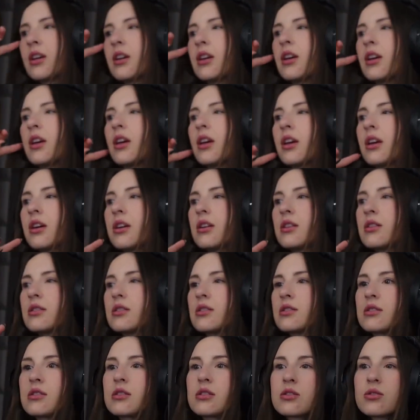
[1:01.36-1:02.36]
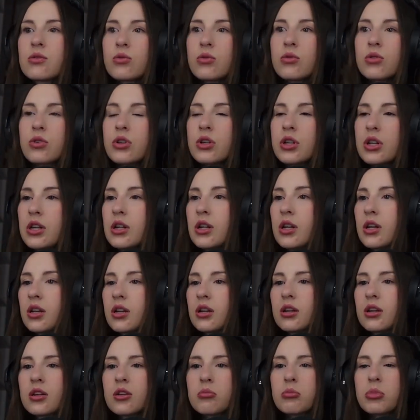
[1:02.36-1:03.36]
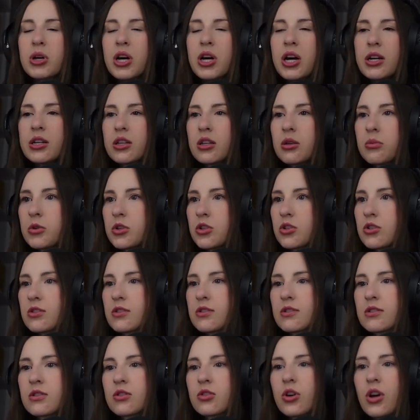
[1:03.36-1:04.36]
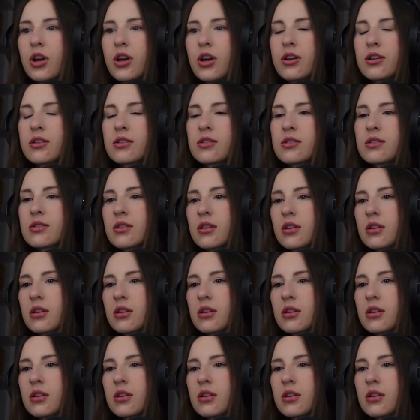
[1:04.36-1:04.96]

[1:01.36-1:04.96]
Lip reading: and disordered eating and body image distress.